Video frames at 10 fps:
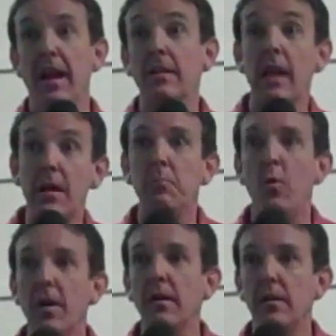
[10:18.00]
At that
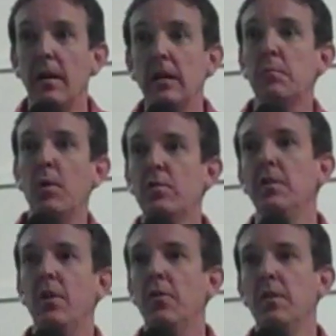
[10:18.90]
point, each
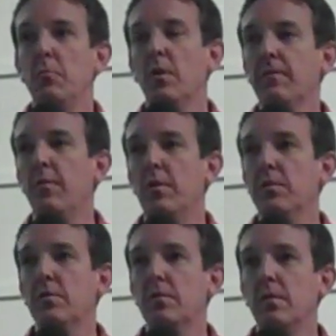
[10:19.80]
person entering the
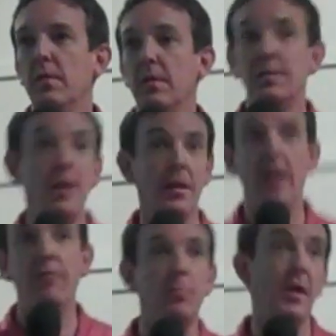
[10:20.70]
workforce is not going
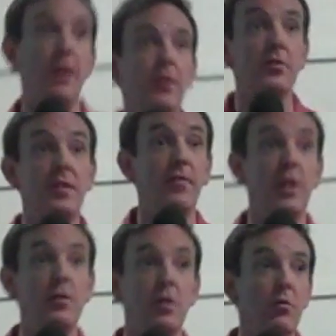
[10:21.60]
to have to pay
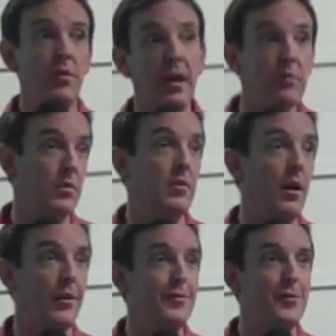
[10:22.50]

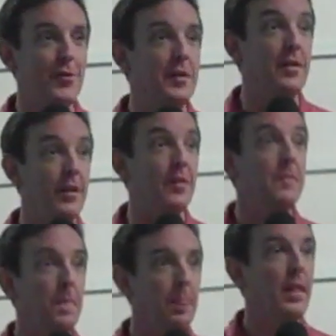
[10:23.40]
$172,000 during
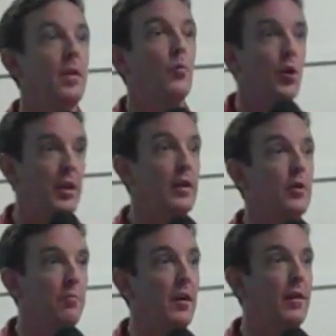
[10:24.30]
their working
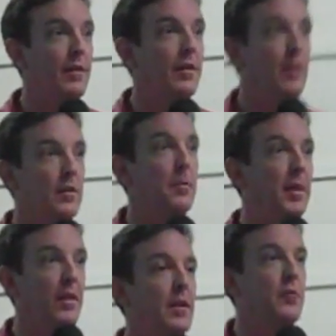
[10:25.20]
career to
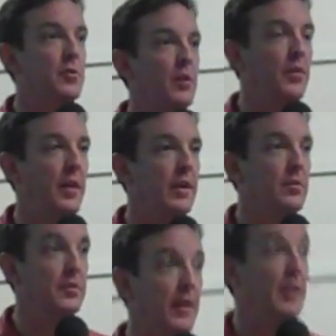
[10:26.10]
pay the interest on the
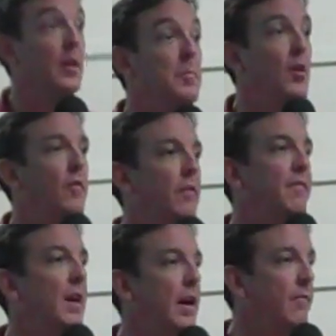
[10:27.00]
national debt. It'll be over
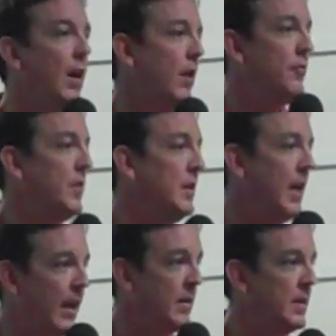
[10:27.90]

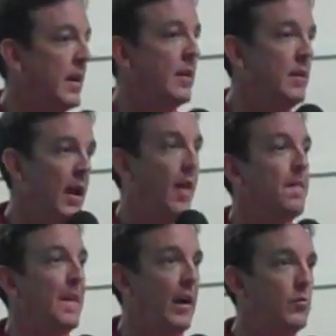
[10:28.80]

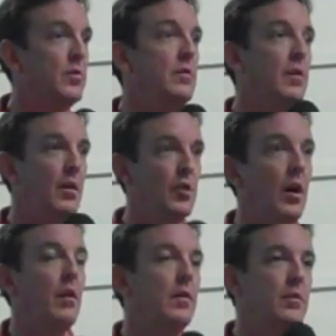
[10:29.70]

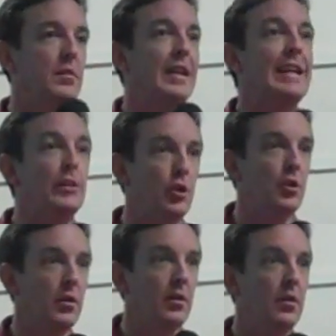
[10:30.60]
$510,000 each.